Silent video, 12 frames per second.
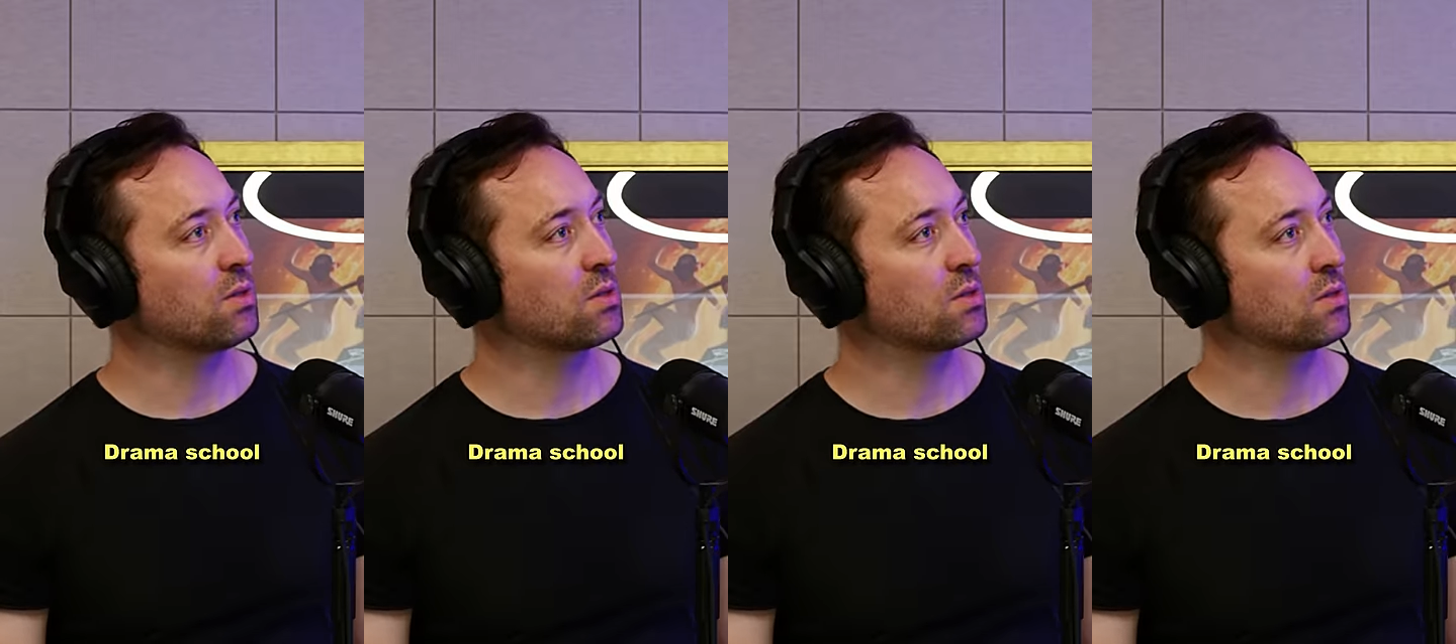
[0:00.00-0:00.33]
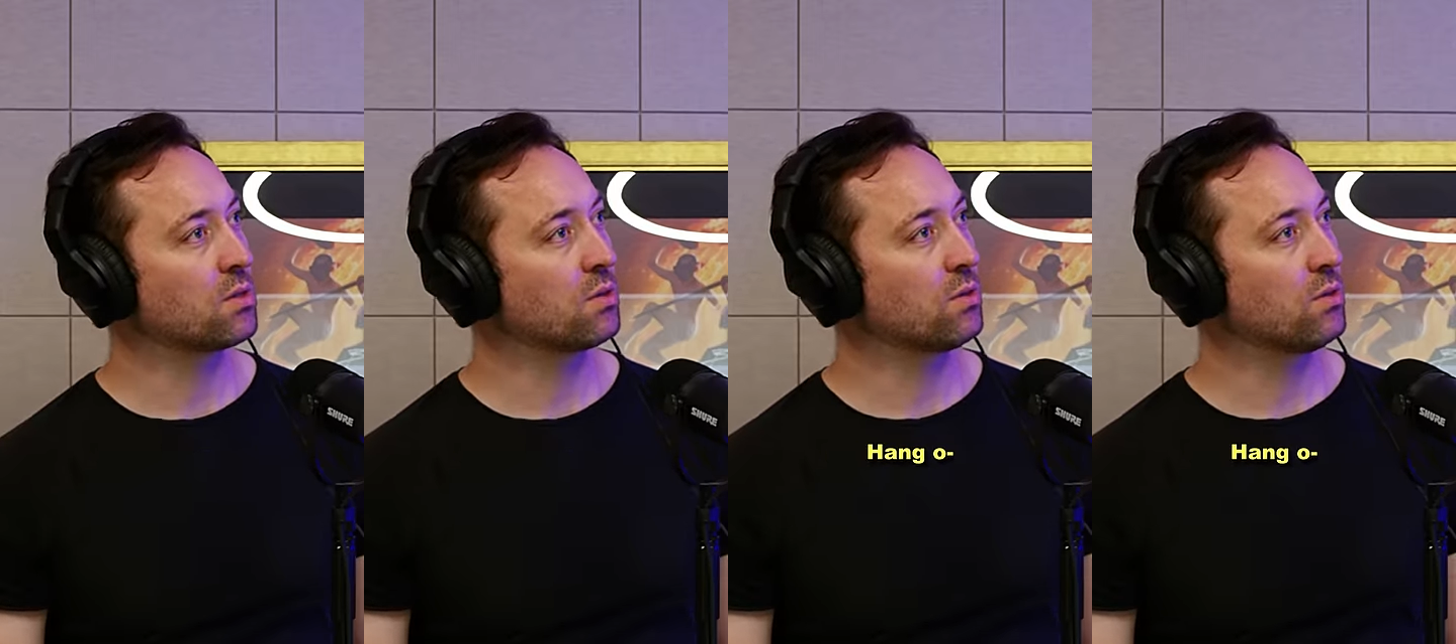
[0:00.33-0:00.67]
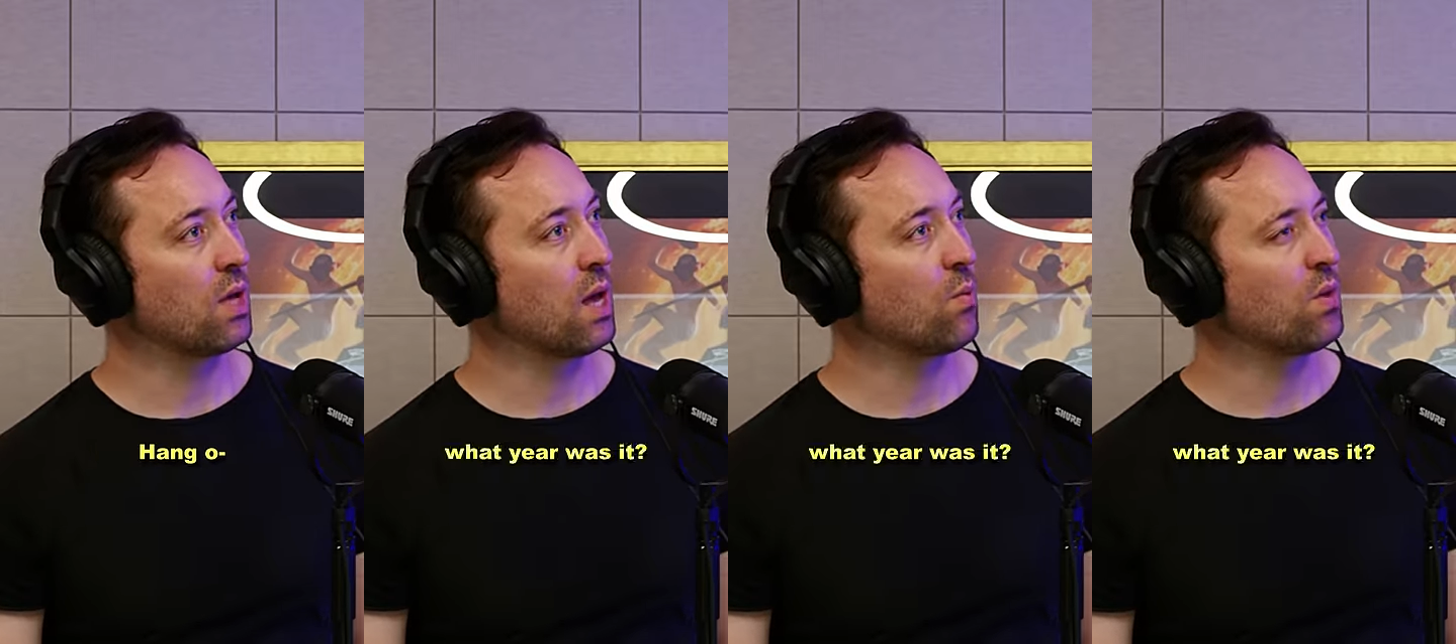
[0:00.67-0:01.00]
school.
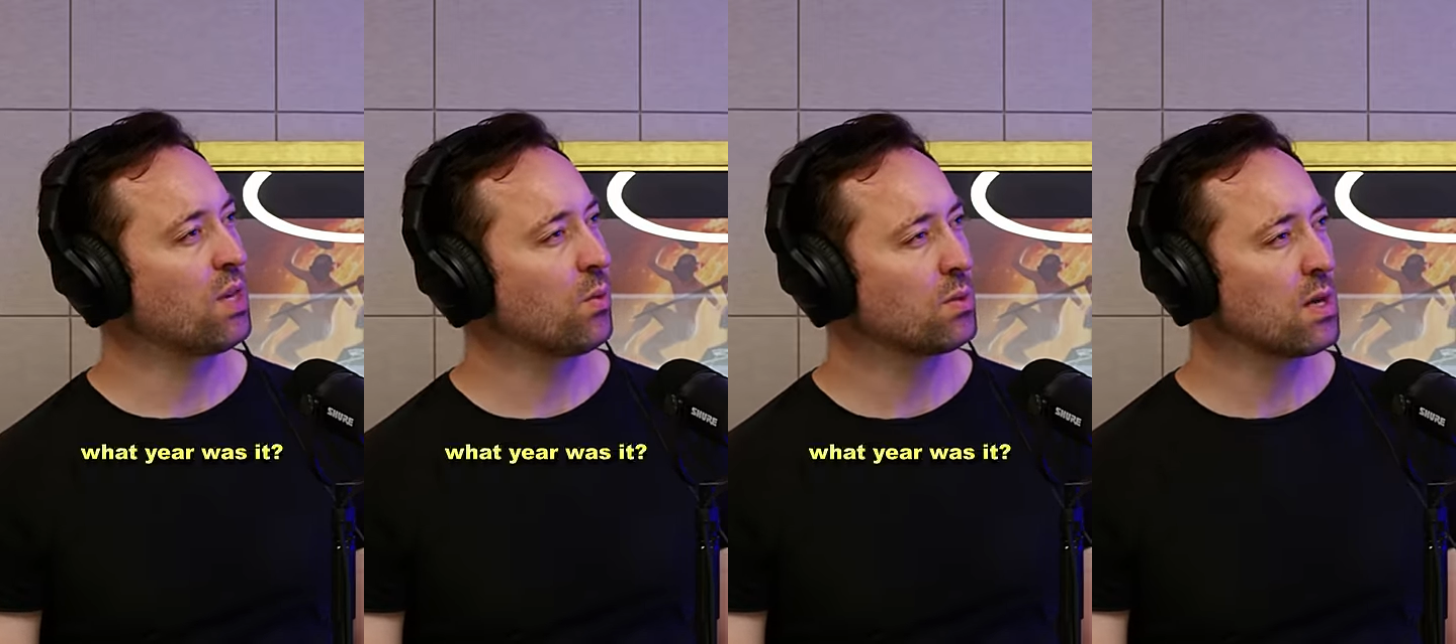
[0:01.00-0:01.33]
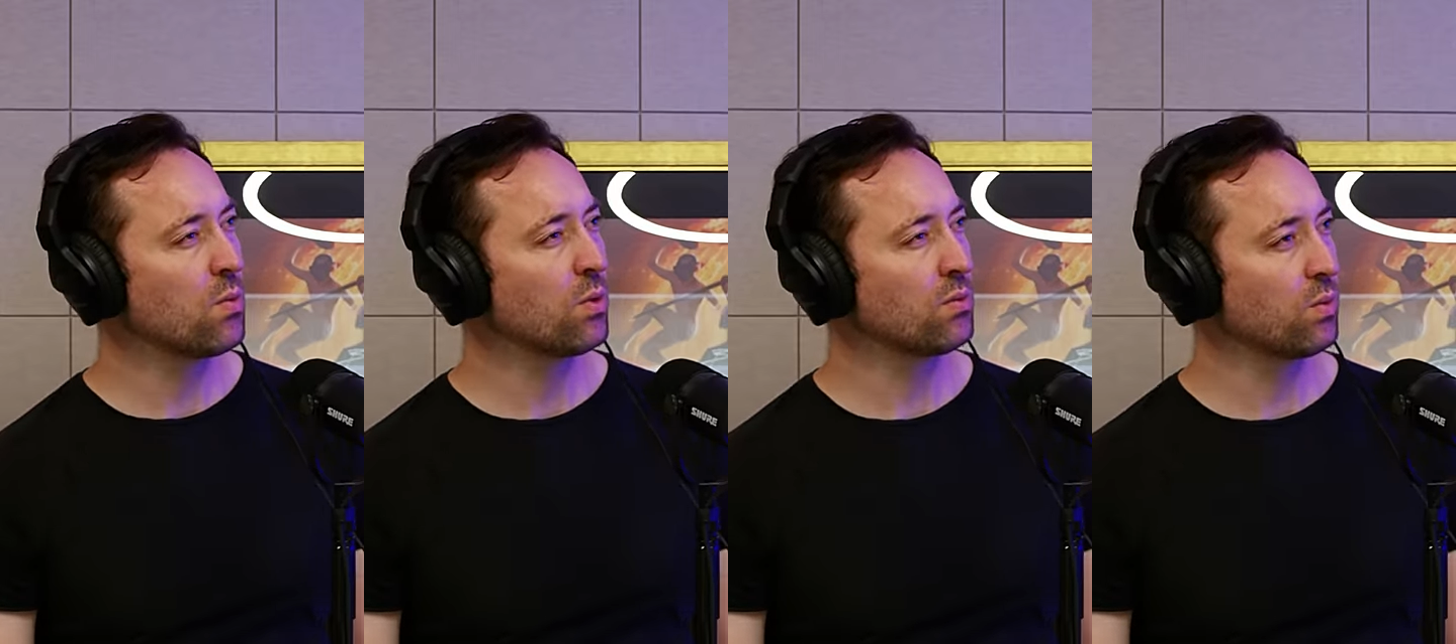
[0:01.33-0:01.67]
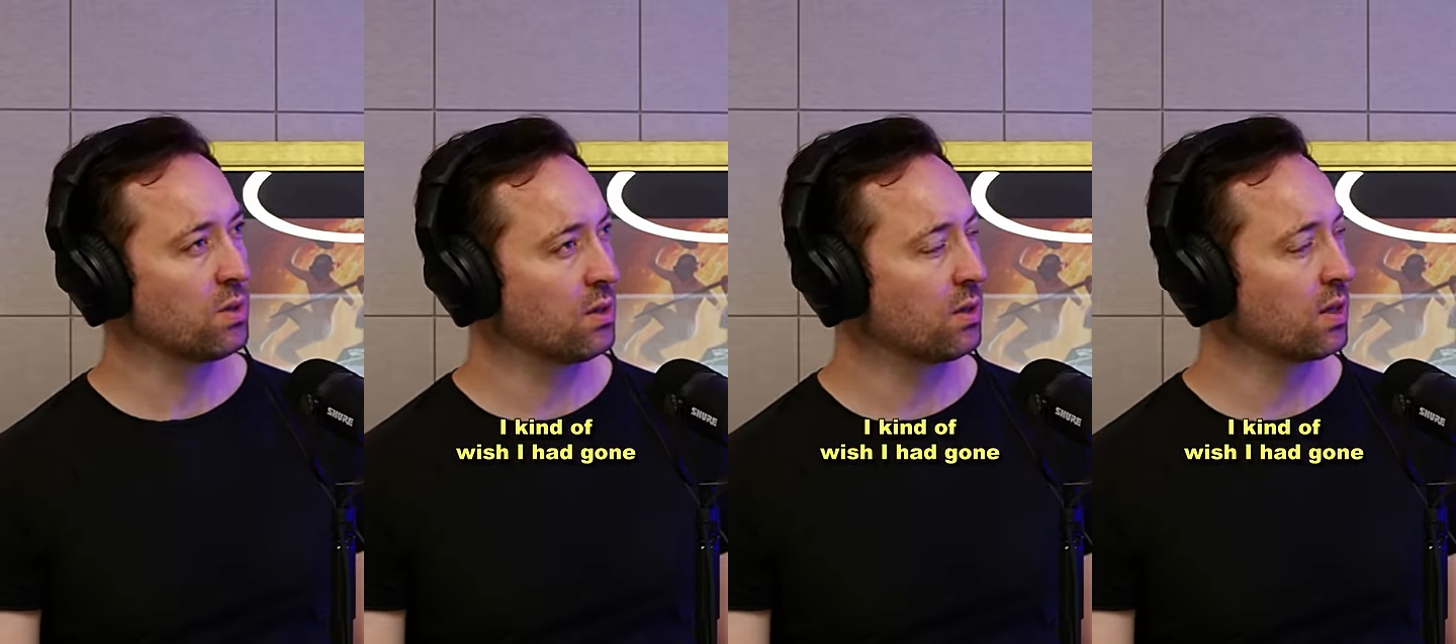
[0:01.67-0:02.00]
Ham, what year was that? What,
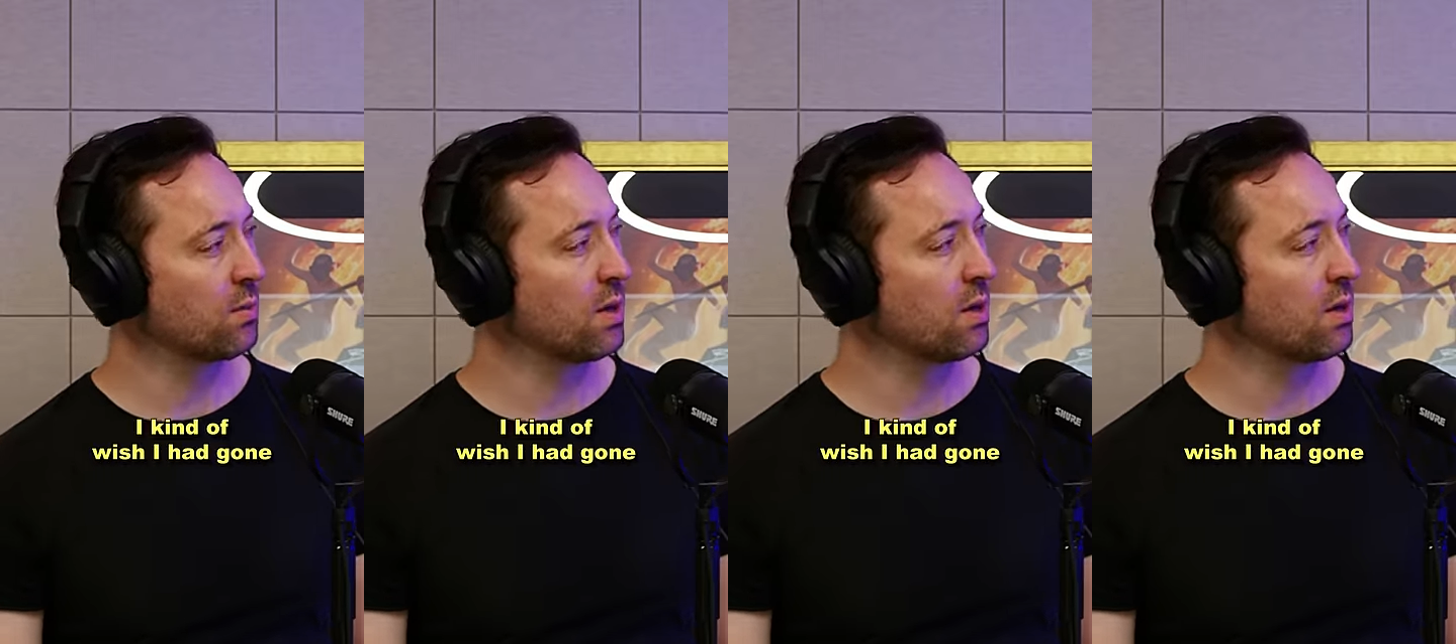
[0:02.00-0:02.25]
what year did I kind of